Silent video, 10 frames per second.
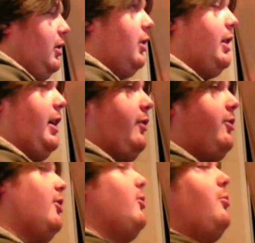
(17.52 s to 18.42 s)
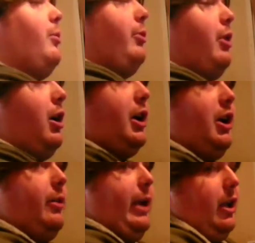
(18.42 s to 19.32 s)
Okay, so what we're
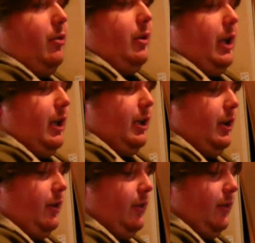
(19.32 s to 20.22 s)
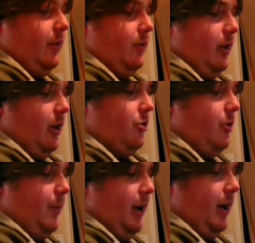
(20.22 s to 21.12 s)
talking about is
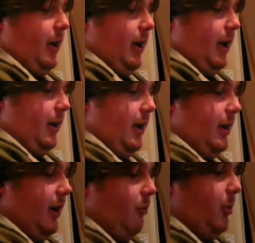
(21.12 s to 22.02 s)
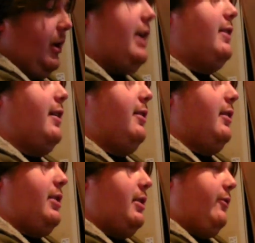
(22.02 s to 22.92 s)
entropy and the inevitable heat death of
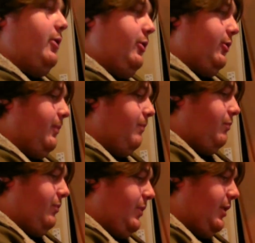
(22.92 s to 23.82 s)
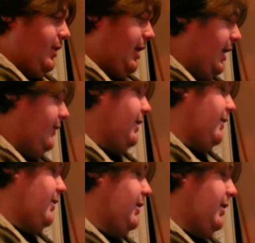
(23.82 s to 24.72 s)
the universe. The heat
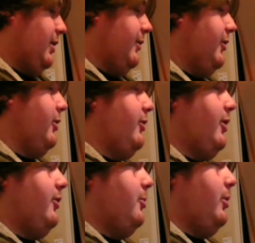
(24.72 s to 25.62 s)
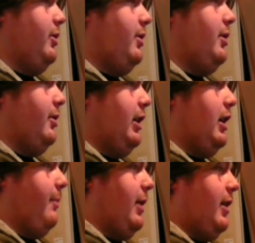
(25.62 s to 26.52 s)
death of the universe is one
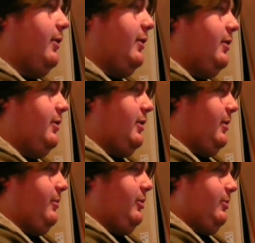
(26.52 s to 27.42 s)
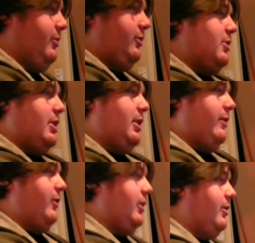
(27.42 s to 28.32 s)
theory about... Just not
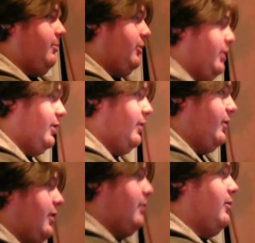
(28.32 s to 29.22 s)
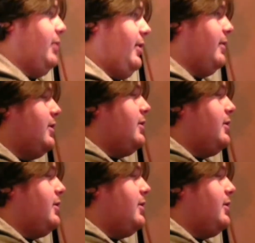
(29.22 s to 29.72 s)
even going to pretend it's there. Okay.